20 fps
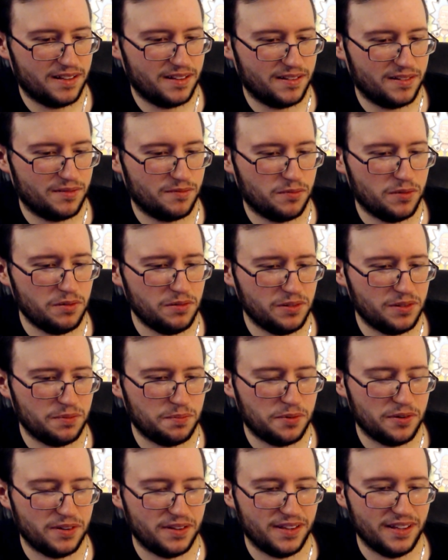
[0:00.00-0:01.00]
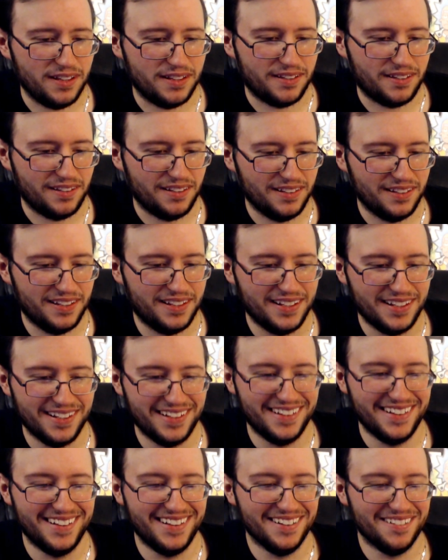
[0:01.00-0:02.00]
What was the point of this?
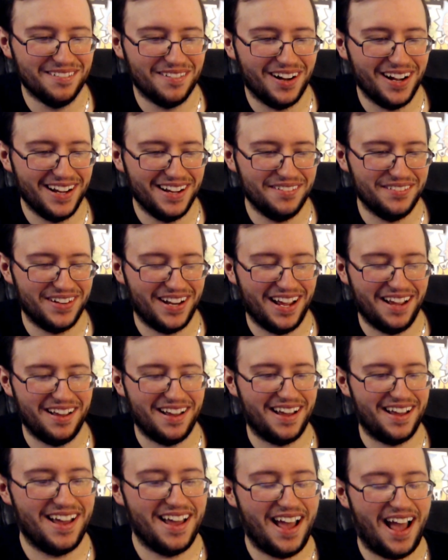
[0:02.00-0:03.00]
Why even have...